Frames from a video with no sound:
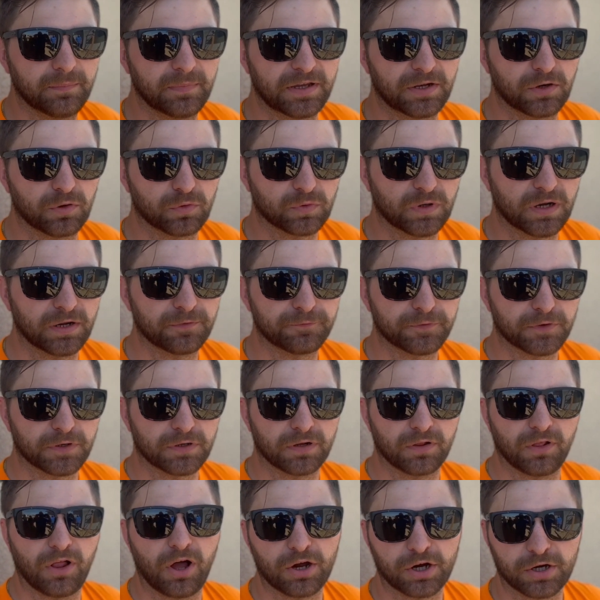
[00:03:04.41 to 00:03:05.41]
it'll run for
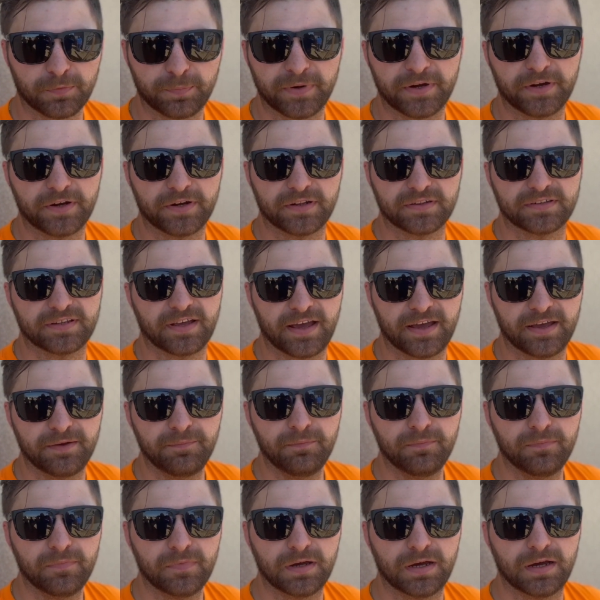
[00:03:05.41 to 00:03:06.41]
a longer period of time
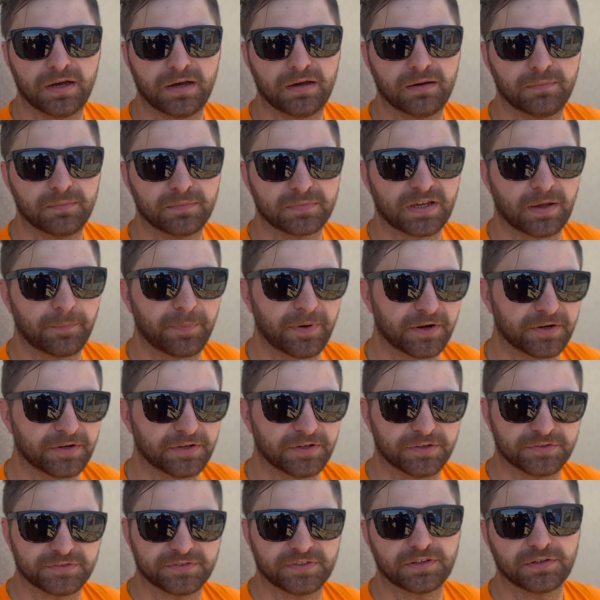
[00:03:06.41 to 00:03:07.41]
compared
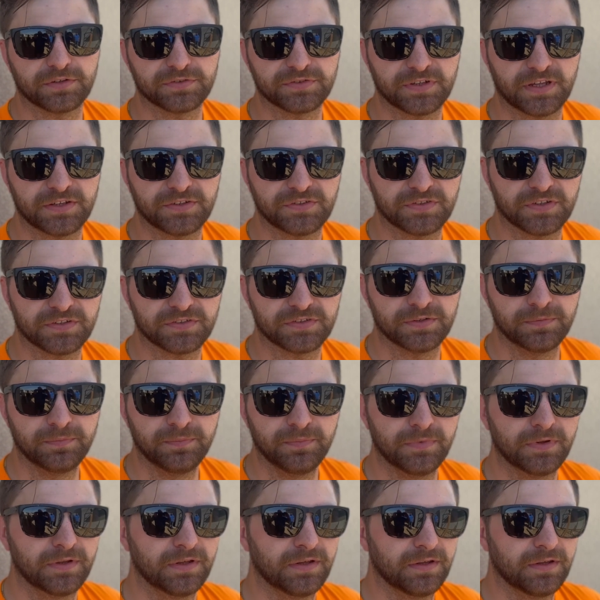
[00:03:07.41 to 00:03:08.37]
to your single stage system.